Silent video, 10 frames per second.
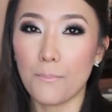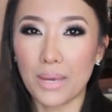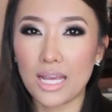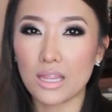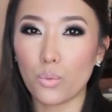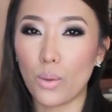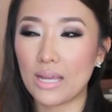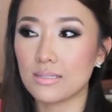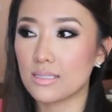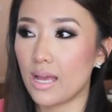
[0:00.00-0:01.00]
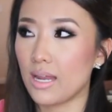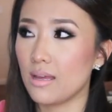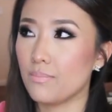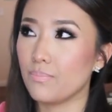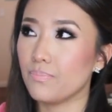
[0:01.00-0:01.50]
big in the waist and
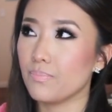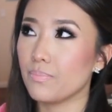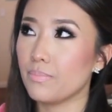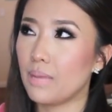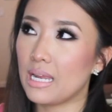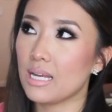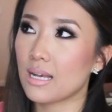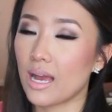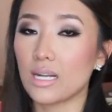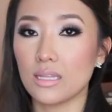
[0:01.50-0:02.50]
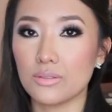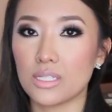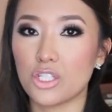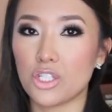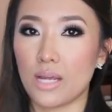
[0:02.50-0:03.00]
it made it kind of
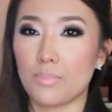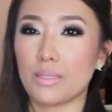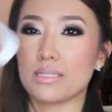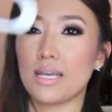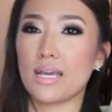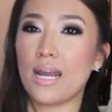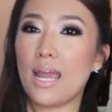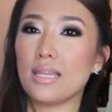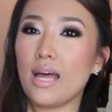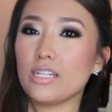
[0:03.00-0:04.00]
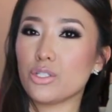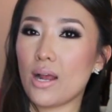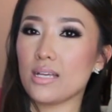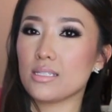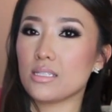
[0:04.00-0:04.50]
lose its shape. It's like an A-line
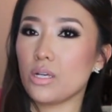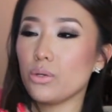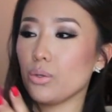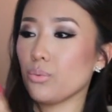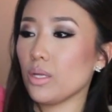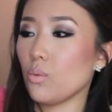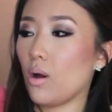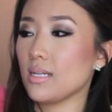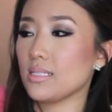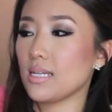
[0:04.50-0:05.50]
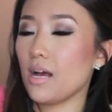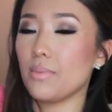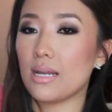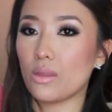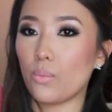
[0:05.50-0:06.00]
dress, so you really want it to come
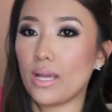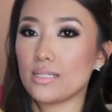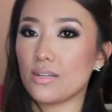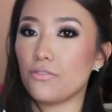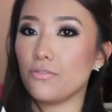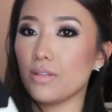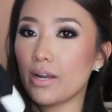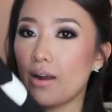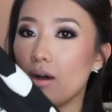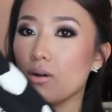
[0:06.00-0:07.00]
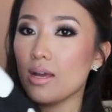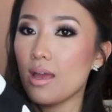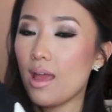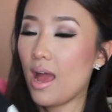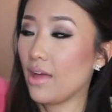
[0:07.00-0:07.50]
in at the waist and flare out
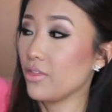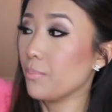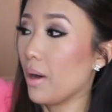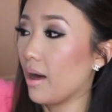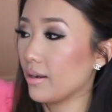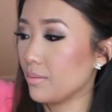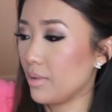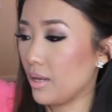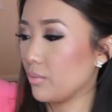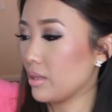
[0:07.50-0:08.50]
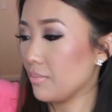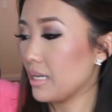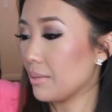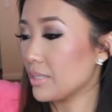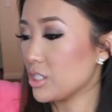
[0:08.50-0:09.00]
at the bottom, and with the
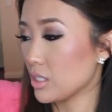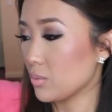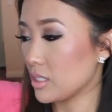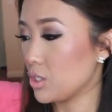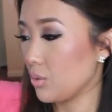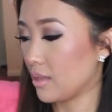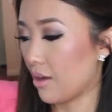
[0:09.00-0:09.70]
medium it just wasn't doing